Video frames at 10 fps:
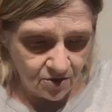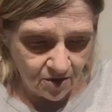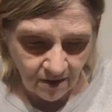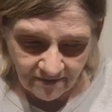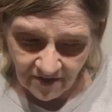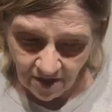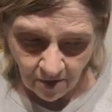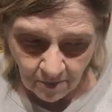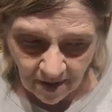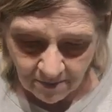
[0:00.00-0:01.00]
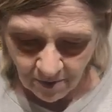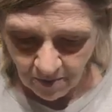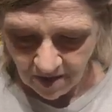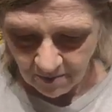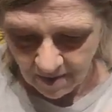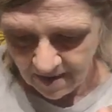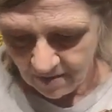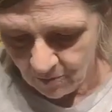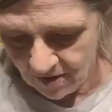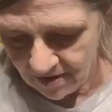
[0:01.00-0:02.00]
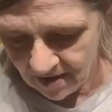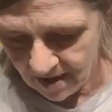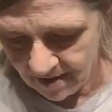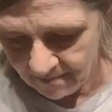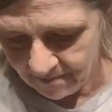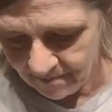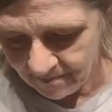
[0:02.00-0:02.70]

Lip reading: So I figured maybe we can make it with that